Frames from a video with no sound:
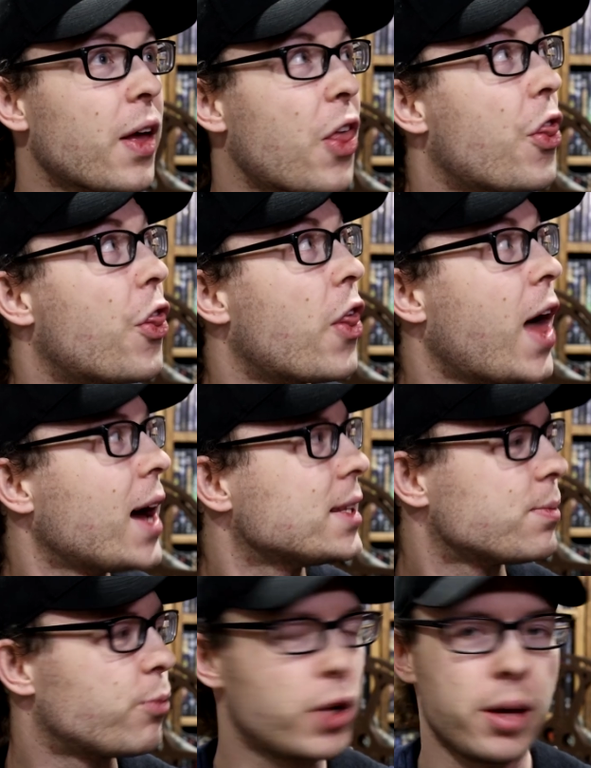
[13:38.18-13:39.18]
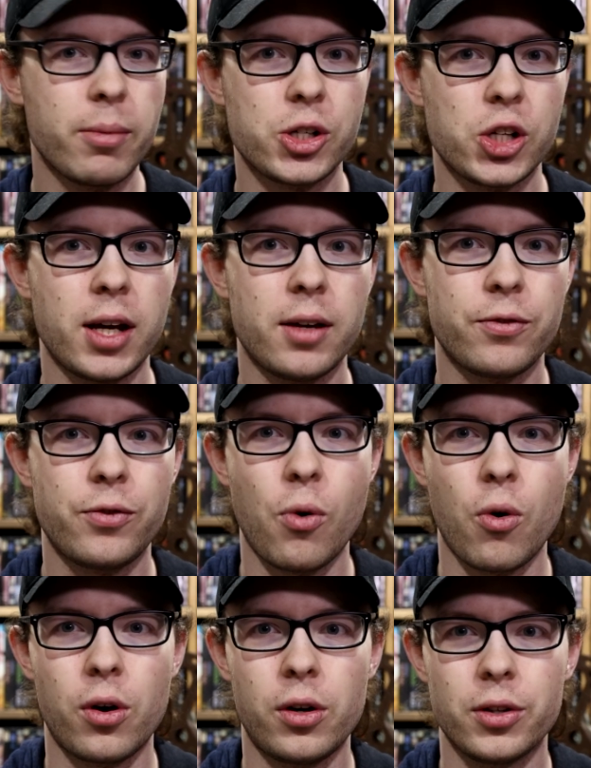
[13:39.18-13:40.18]
that's pretty much it
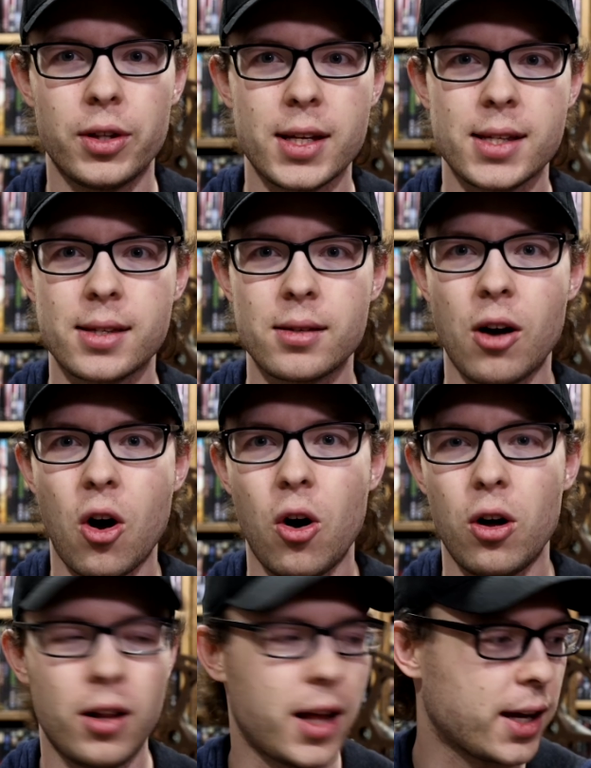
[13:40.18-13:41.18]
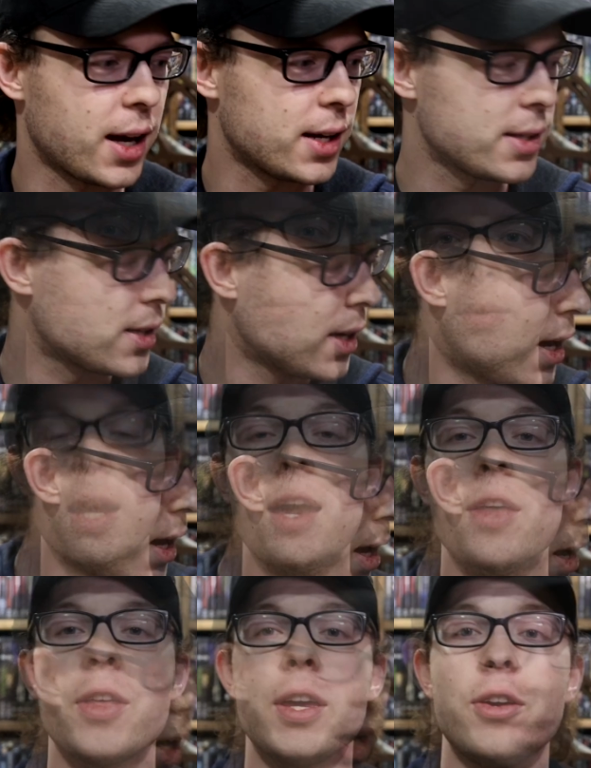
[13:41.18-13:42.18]
for this haul, I guess.
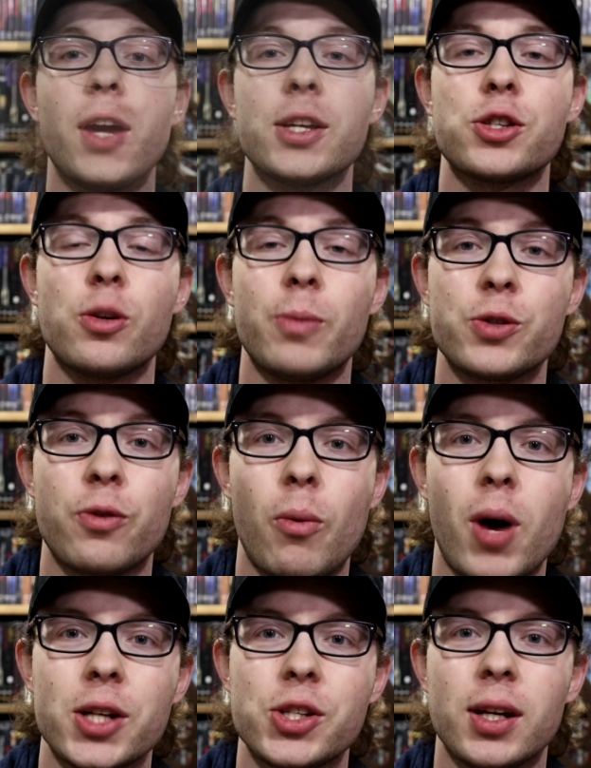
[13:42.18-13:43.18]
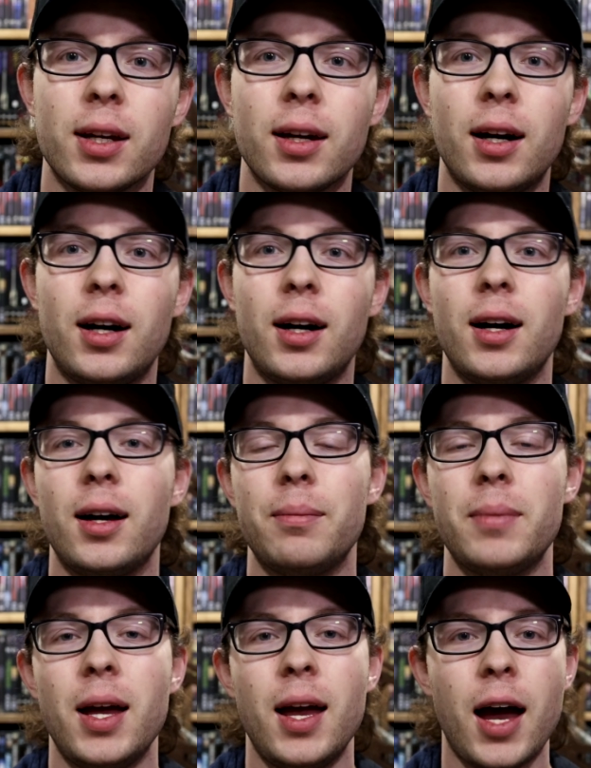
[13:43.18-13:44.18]
Thank you guys so much for watching.
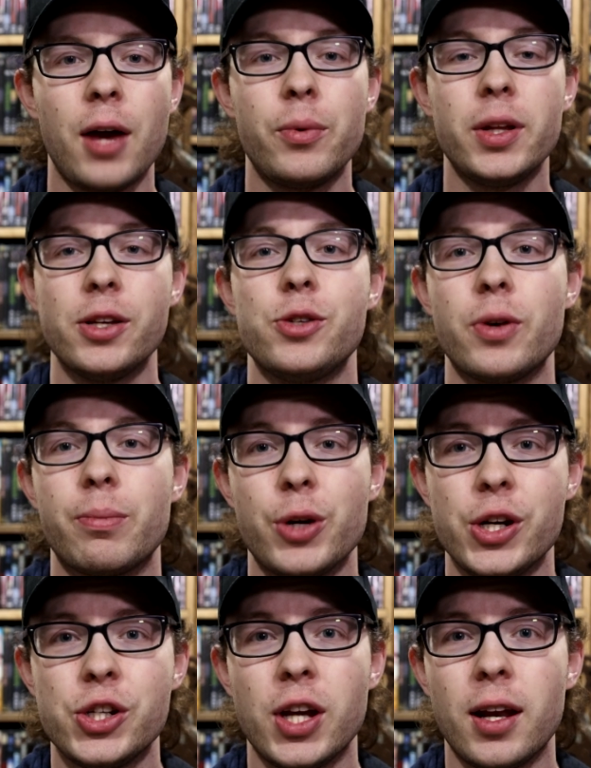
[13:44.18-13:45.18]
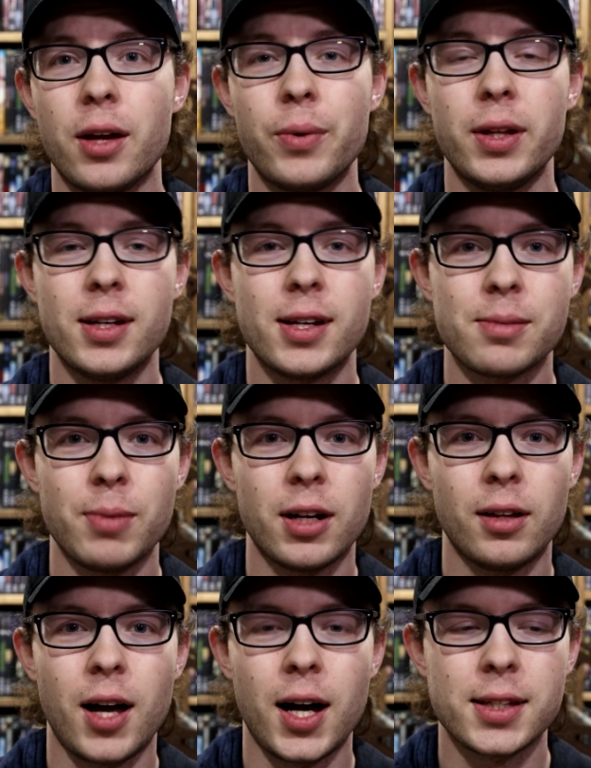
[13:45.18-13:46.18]
I really do appreciate it. It really does mean
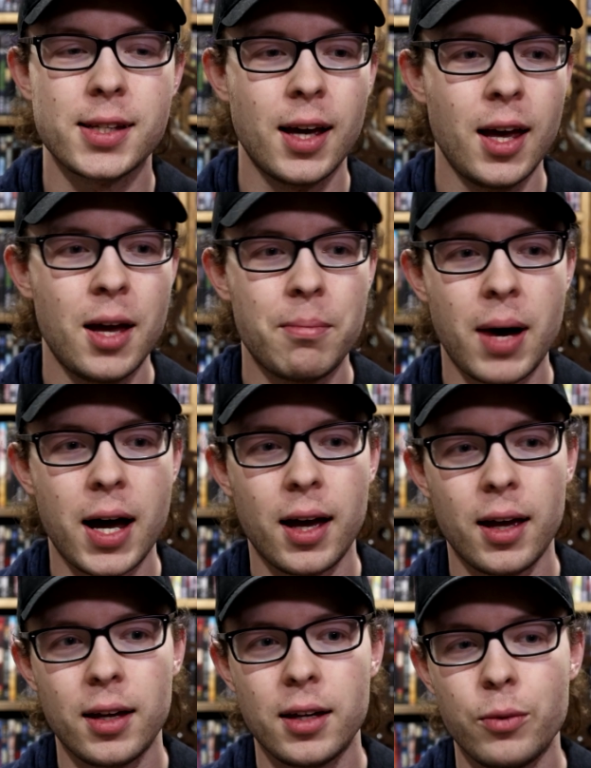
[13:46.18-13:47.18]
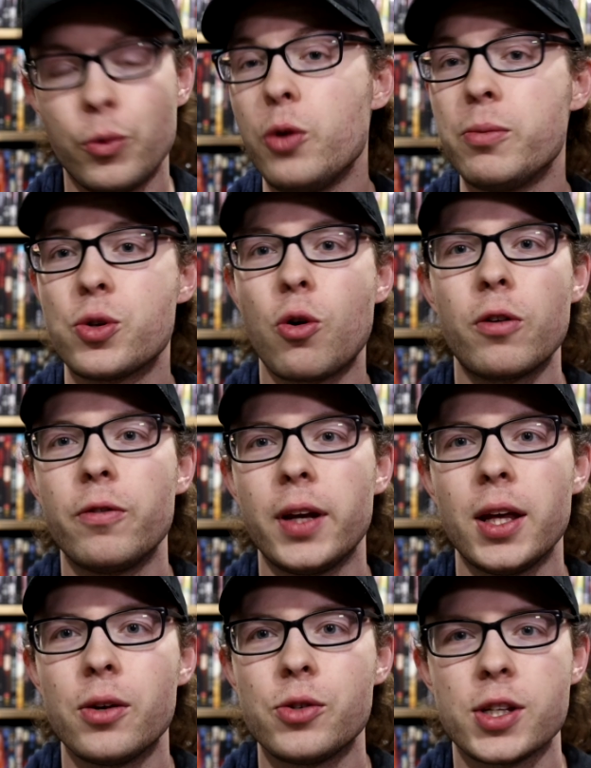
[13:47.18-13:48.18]
a lot. My room tour
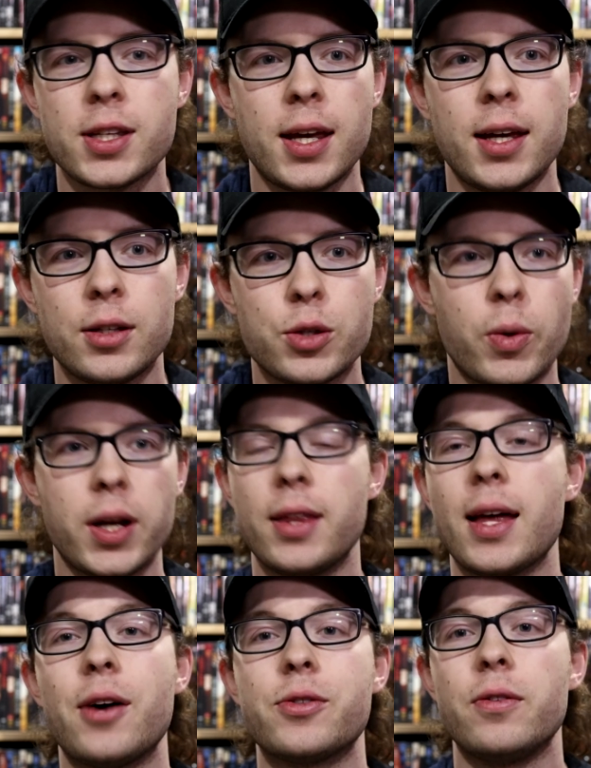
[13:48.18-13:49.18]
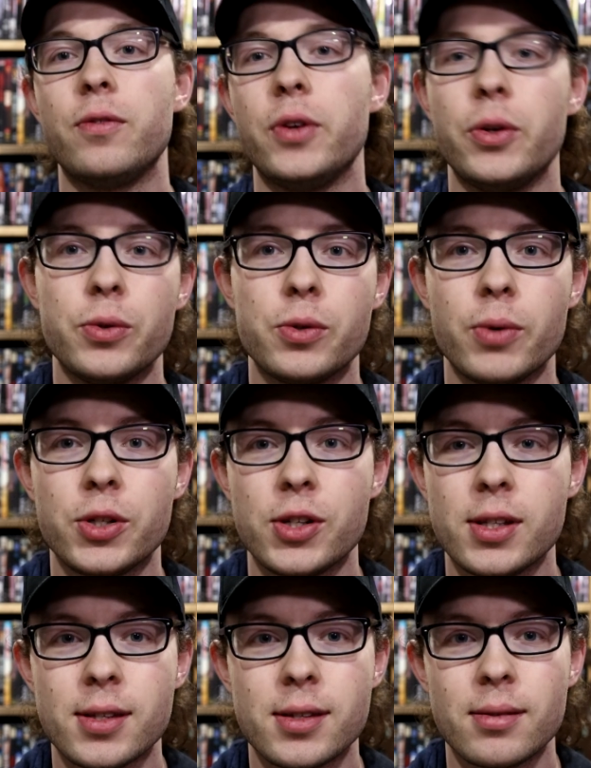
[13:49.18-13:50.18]
video just hit 20,000 views, which
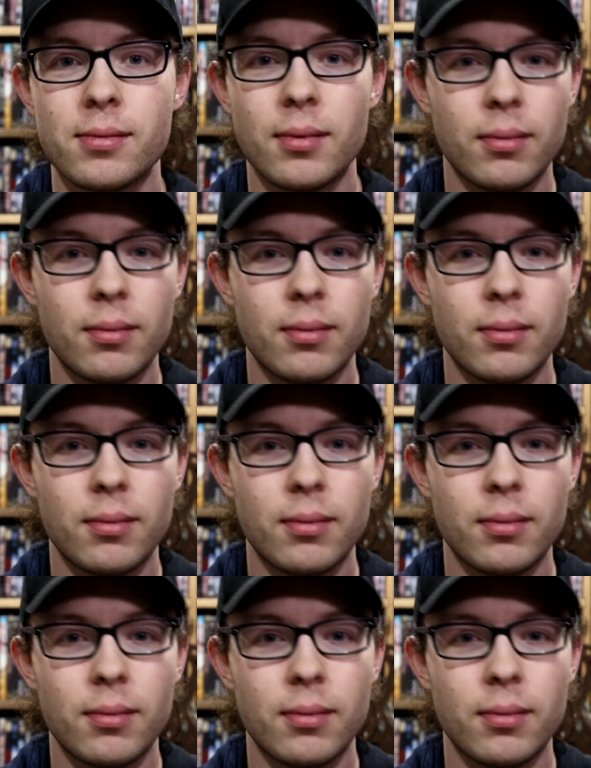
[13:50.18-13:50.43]
is